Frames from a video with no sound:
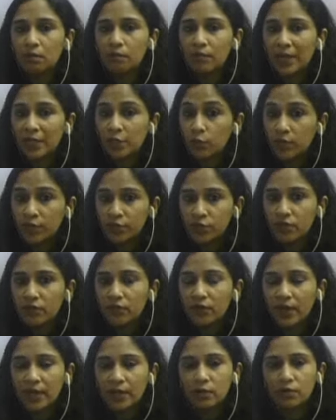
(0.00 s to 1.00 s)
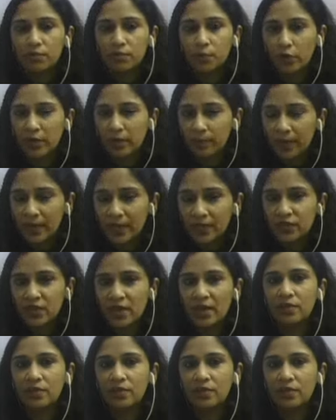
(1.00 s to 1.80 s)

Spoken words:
value addition rate of Polyplex